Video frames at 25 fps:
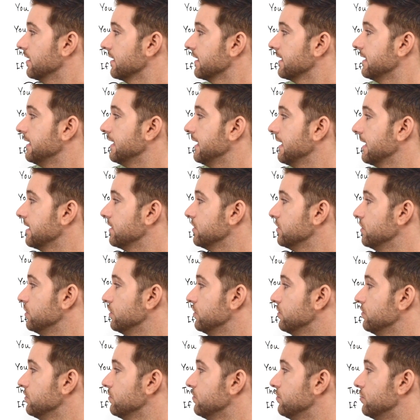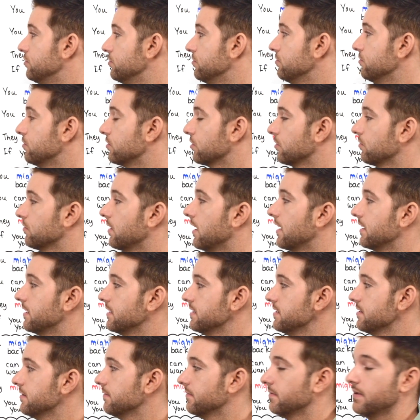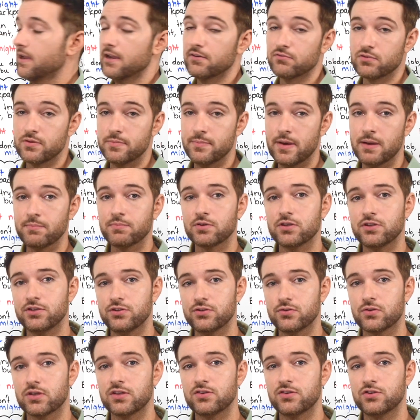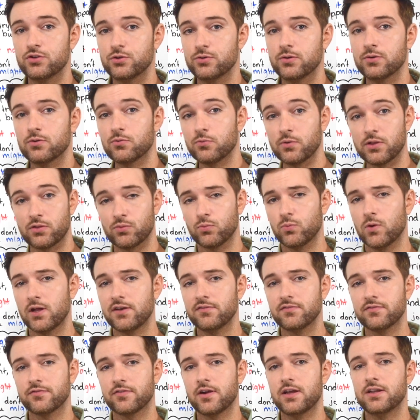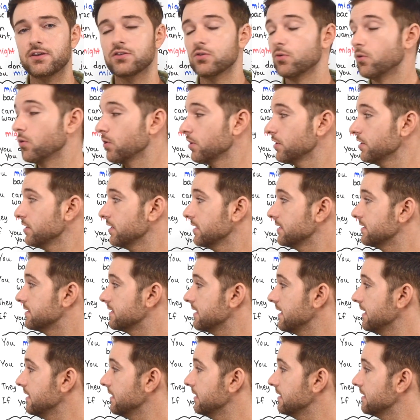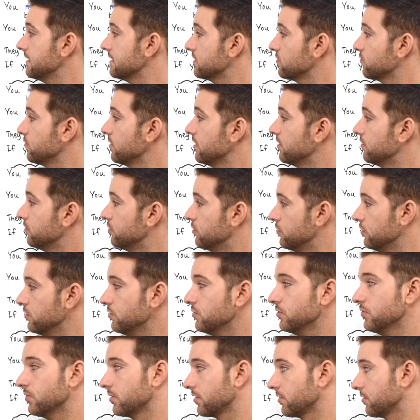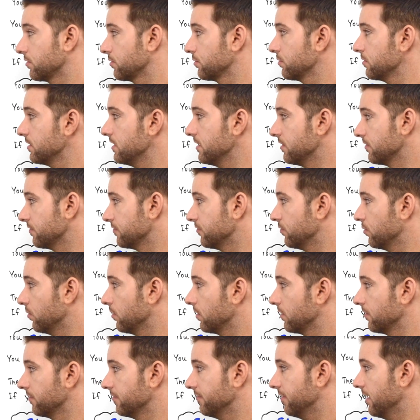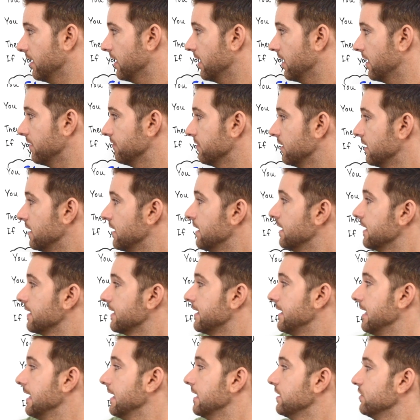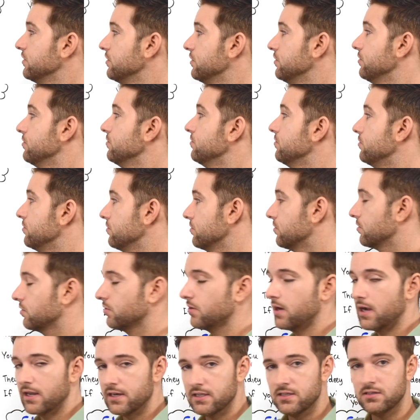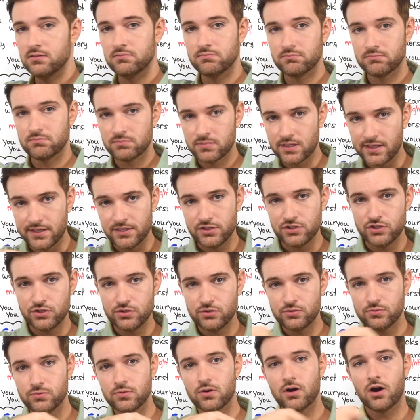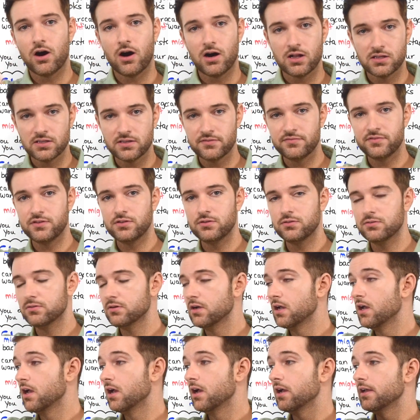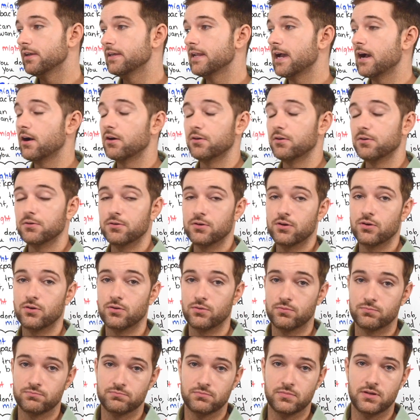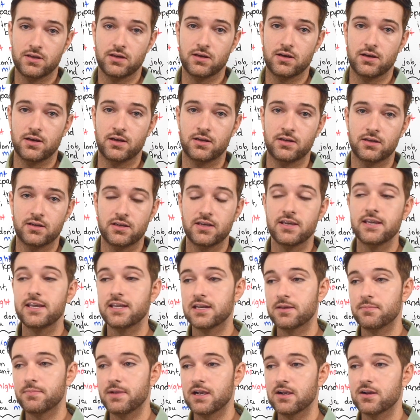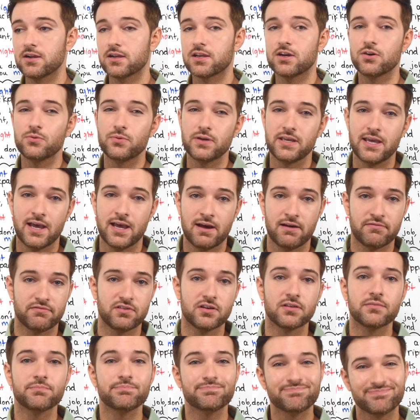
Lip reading: Can you do karate? And remember, you can do it with one friend, or you could say this with 2 or 3 or 4 or 5. Can you do karate? Can you? All of you? Now, in America, we have a